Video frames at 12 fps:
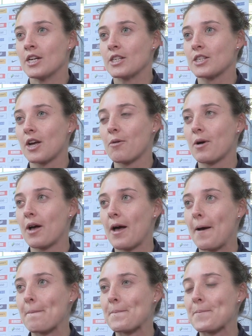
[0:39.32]
So
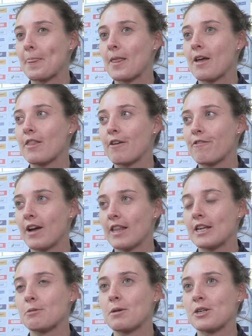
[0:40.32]
um, the fact
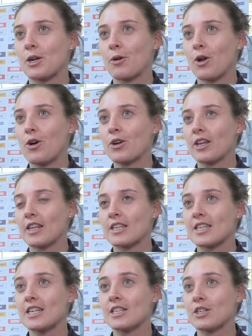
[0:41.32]
that it's been so long and the
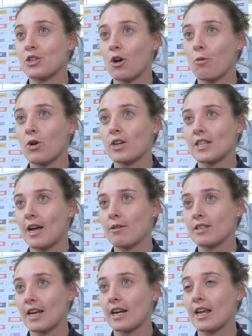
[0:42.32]
season's not worked out
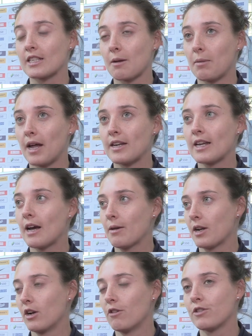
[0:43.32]
exactly as I planned it,
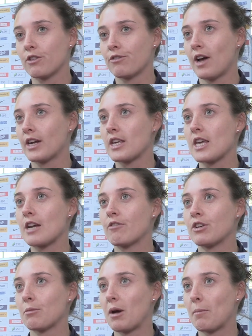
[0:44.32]
I'd have loved to have had a year
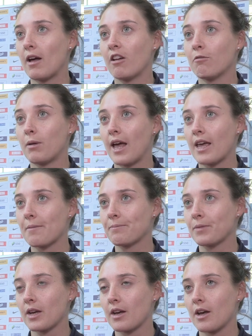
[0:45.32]
under my belt of playing,
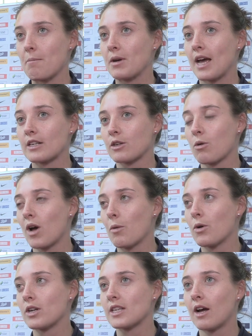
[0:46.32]
um, but it hasn't quite
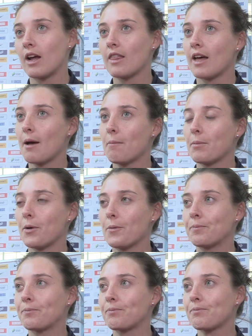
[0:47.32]
worked out like that. But
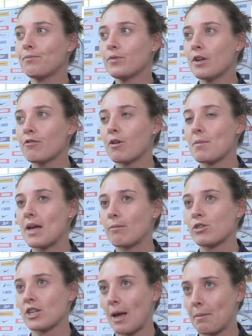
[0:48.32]
for me, I'm
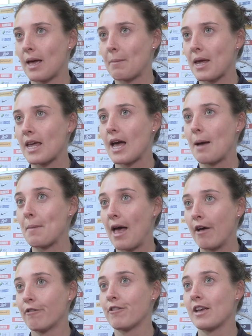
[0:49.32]
just happy that I'm here, I'm
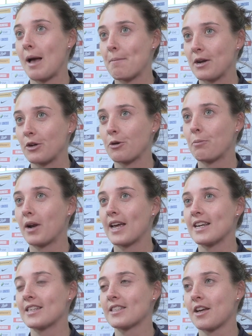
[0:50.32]
healthy, I'm in a good
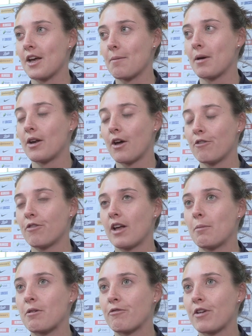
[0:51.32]
place, um, and hopefully
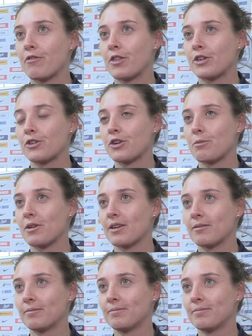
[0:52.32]
I'll be fit for the tournament.